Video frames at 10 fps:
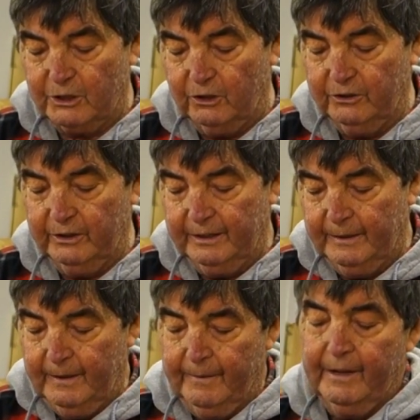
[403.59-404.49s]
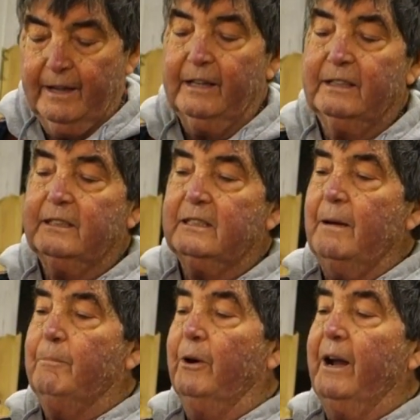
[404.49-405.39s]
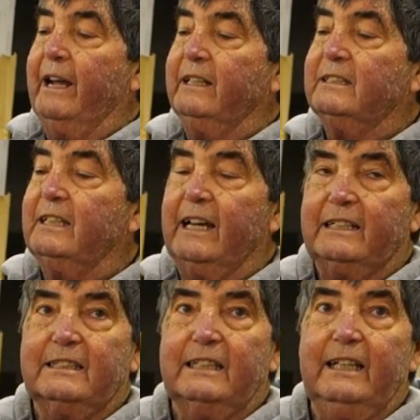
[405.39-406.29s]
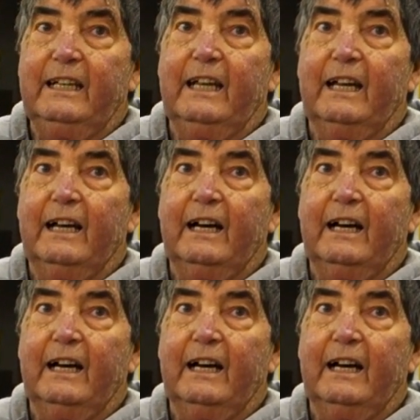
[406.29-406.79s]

on. 10.8 CXT